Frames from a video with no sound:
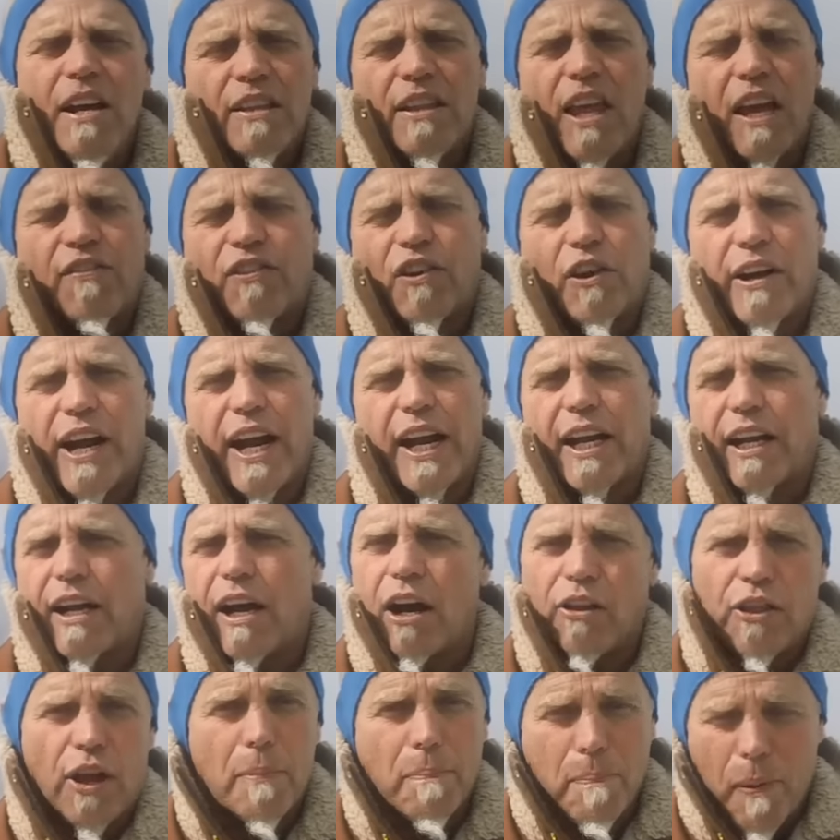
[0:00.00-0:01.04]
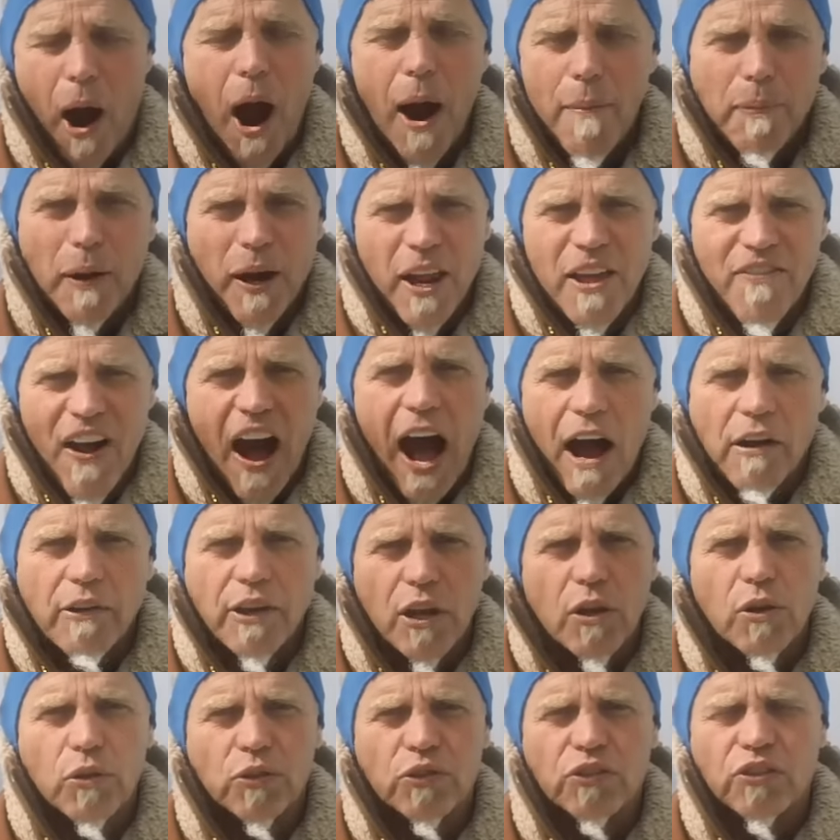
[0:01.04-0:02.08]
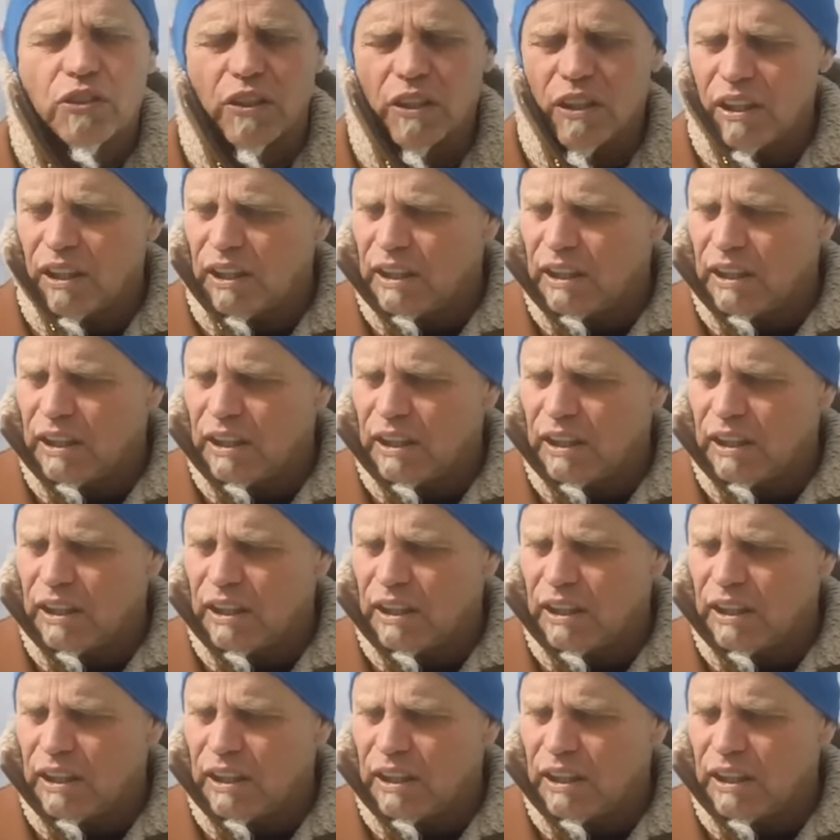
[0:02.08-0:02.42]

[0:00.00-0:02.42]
They've created called their property values.